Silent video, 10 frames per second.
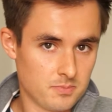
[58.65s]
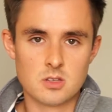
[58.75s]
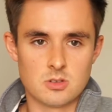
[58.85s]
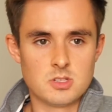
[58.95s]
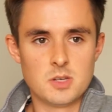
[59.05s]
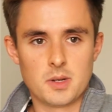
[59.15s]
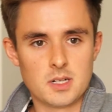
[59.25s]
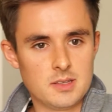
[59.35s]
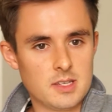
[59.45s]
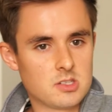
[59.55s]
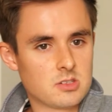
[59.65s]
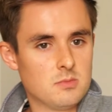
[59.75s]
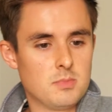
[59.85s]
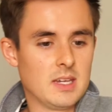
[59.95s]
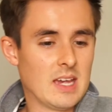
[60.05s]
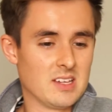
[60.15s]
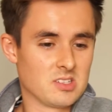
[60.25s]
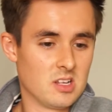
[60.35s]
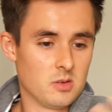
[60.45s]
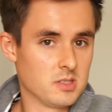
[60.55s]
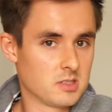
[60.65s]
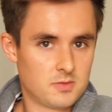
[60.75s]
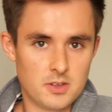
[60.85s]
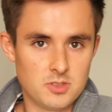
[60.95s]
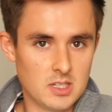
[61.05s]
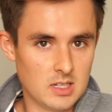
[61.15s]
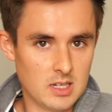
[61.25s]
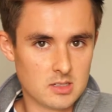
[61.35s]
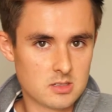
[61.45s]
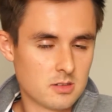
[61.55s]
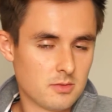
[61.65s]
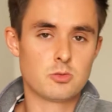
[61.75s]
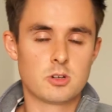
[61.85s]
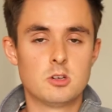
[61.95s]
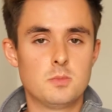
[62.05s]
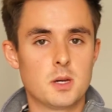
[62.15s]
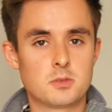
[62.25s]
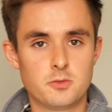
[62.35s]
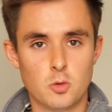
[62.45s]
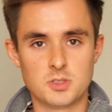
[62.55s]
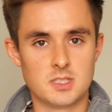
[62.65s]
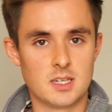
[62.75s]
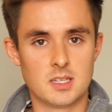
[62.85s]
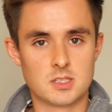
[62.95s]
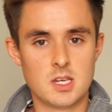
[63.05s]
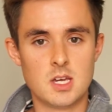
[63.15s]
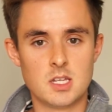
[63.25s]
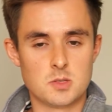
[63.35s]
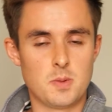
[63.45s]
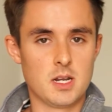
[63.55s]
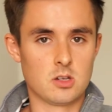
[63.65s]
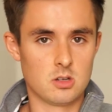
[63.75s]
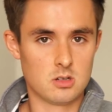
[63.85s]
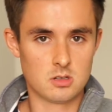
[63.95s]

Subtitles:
So typically this can be as low as 15 years or it could be up to 40 years, depending on